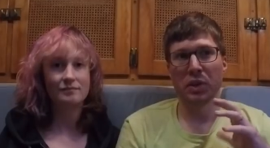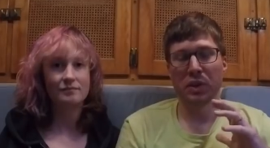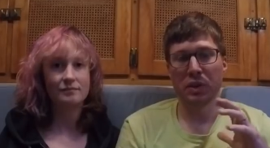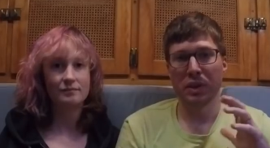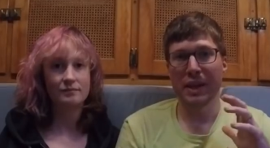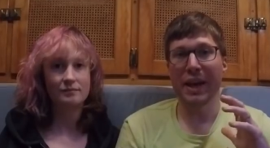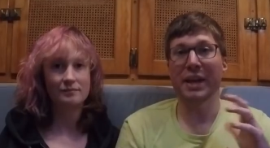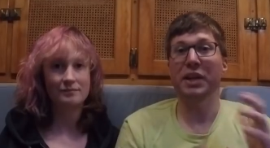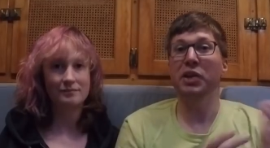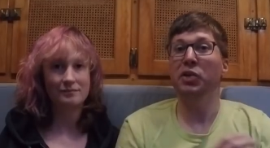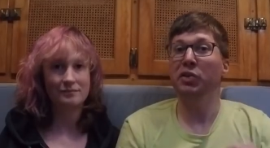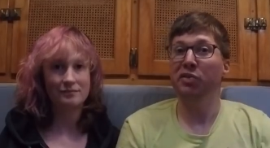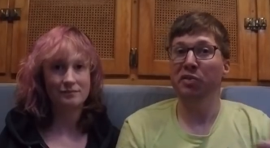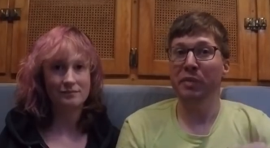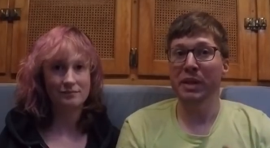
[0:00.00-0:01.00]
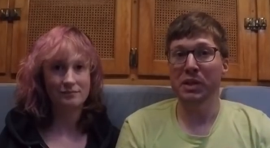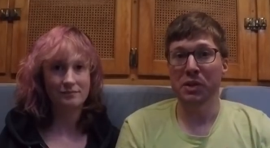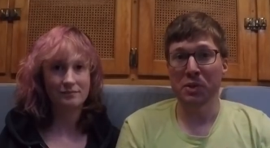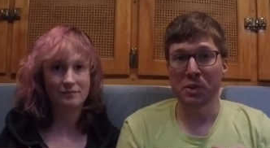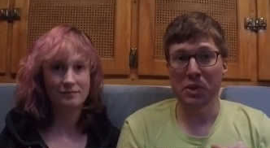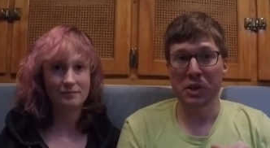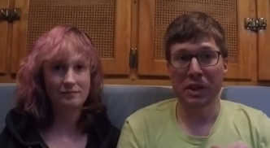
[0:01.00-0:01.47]
Speaker 1: getting your information
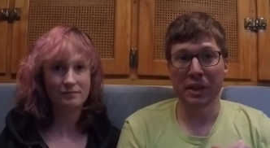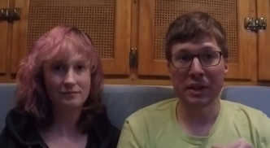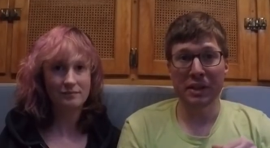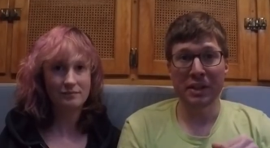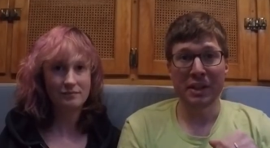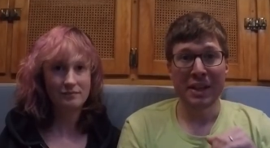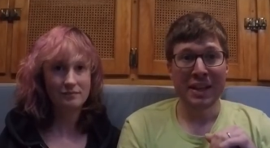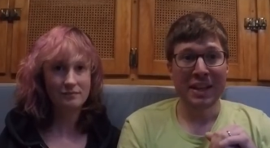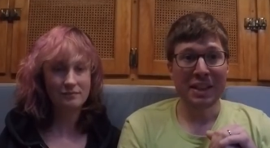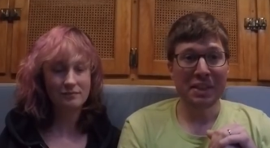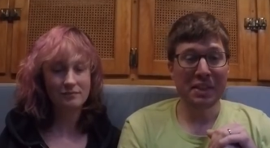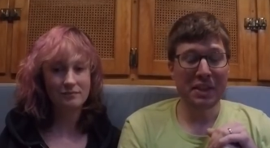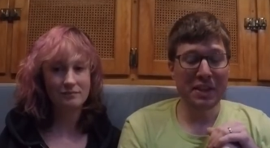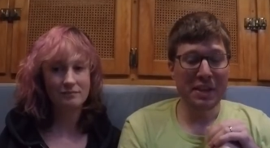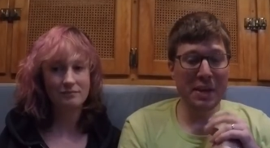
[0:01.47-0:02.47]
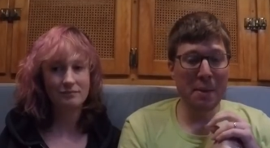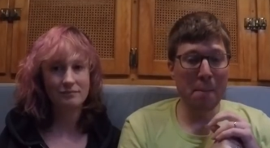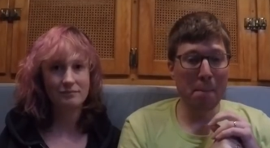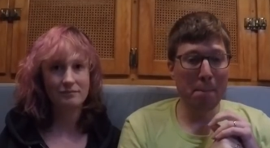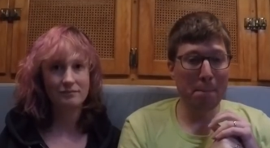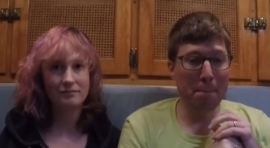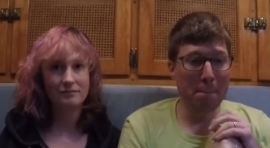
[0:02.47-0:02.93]
on Schengen, the
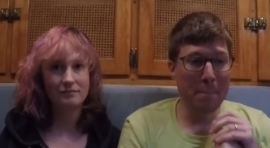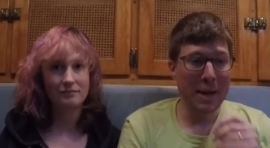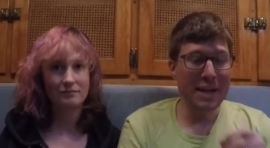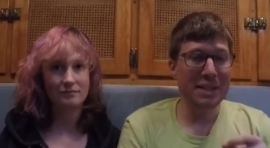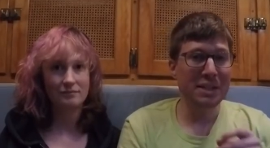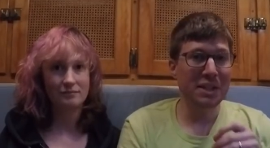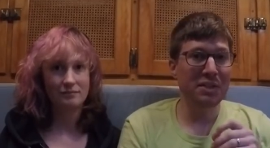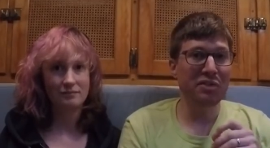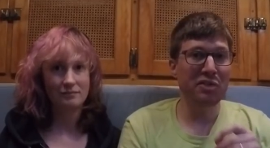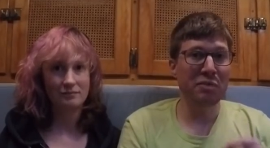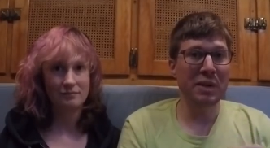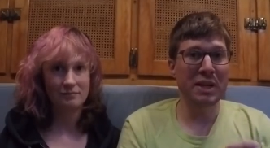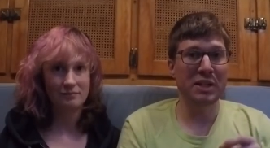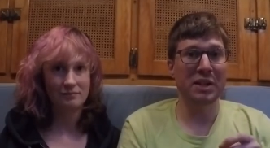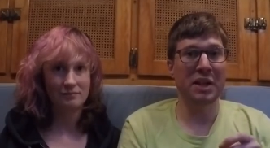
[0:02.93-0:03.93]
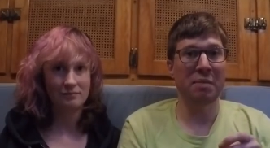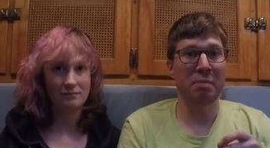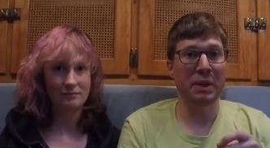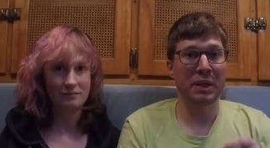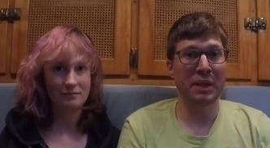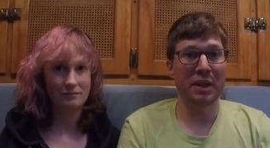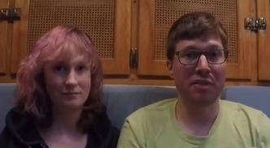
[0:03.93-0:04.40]
best information I've
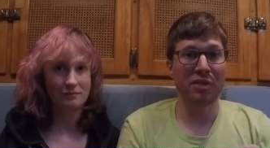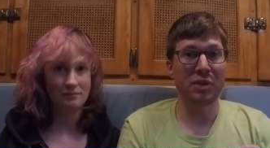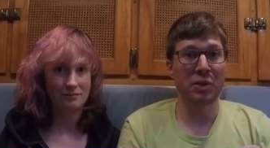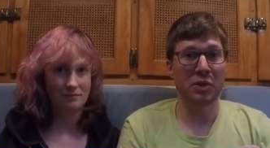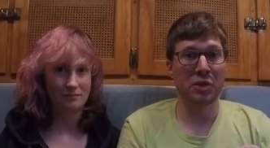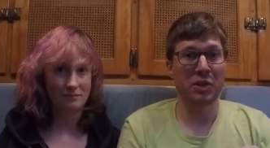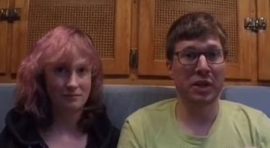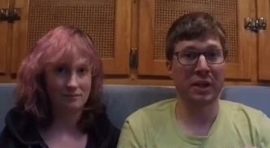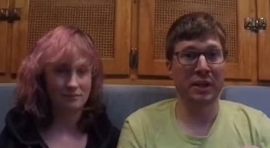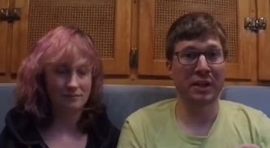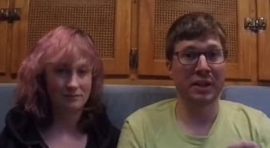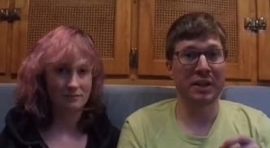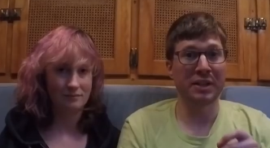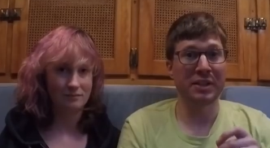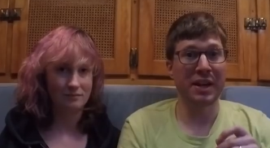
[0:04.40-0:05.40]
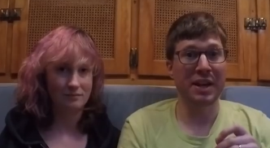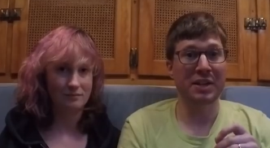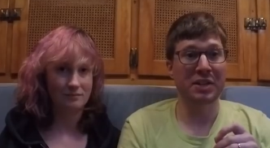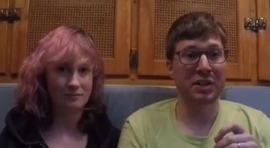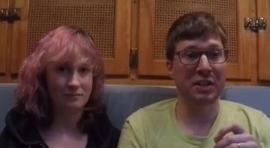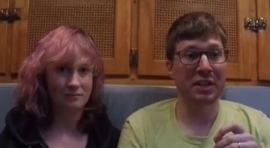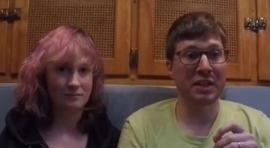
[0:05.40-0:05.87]
been given on Schengen is
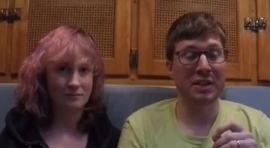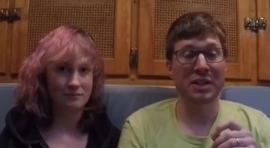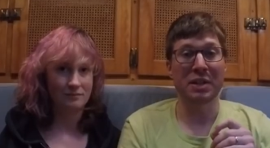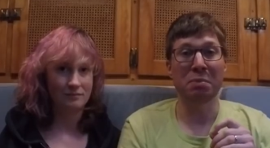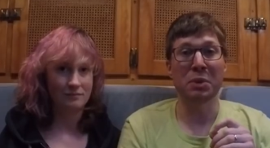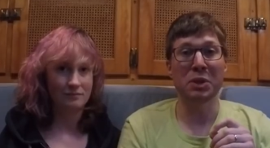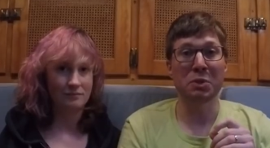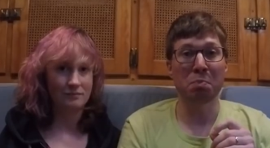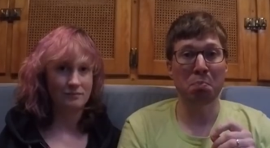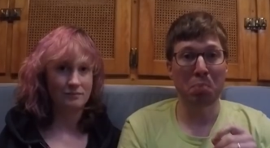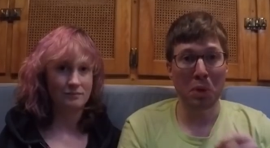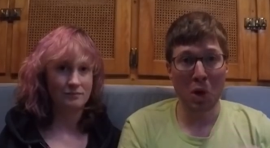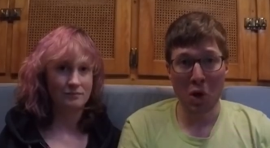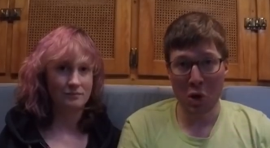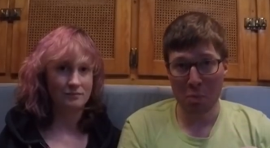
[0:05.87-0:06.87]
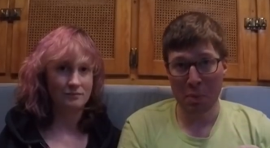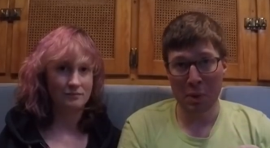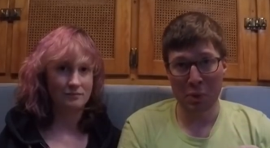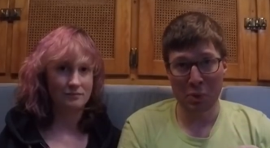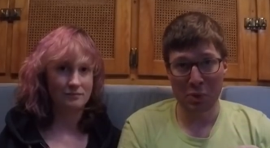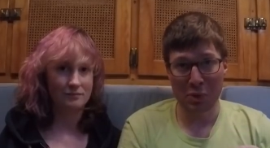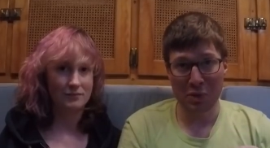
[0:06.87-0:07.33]
actually someone's blog
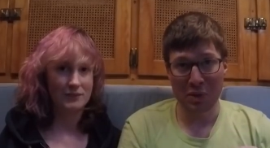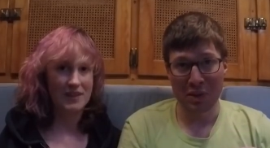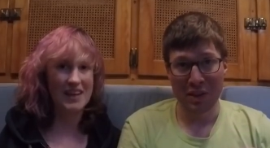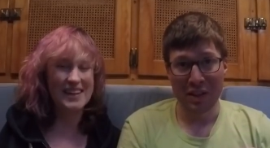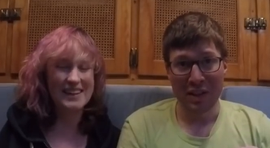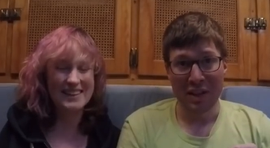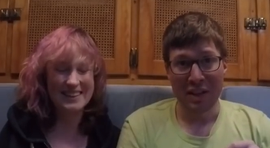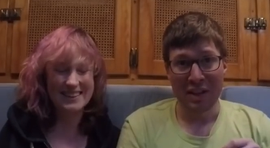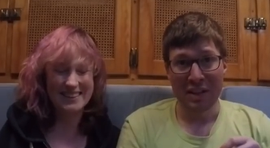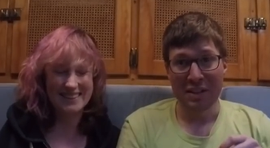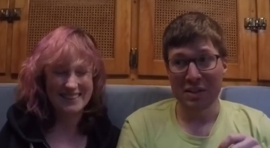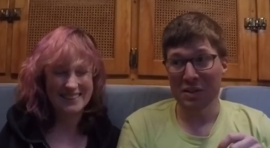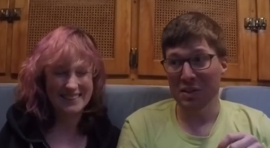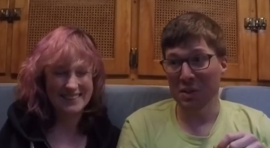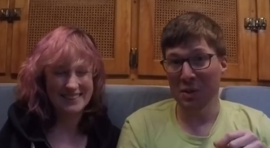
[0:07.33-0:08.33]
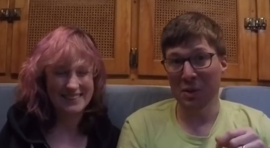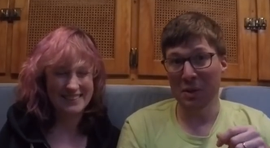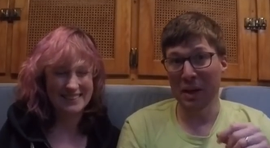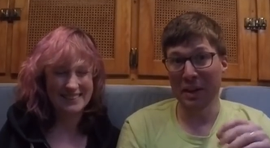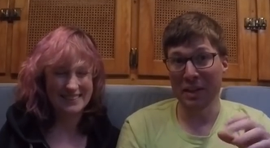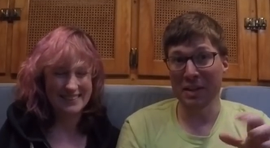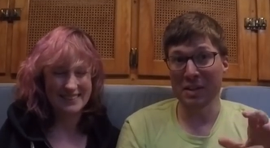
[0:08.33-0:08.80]
post.
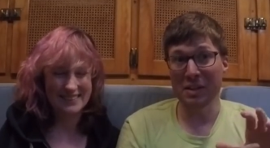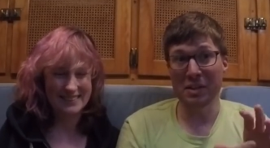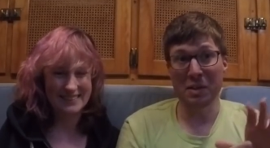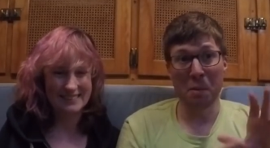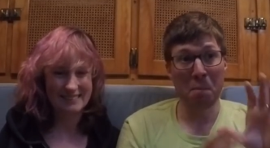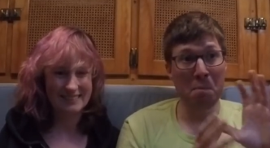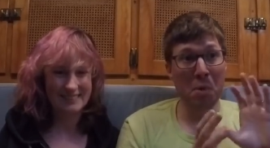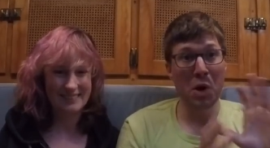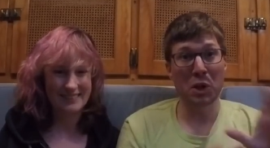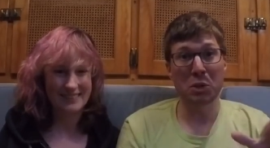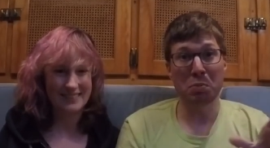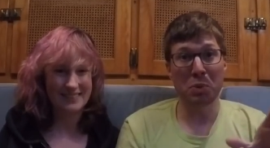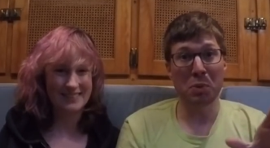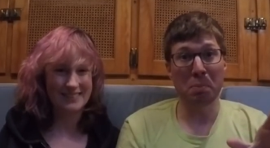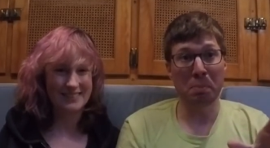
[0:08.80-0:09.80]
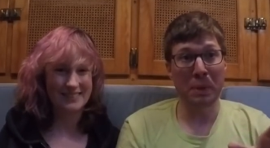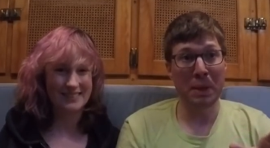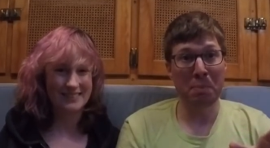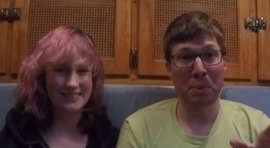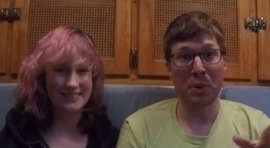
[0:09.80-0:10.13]
And this is, multiple people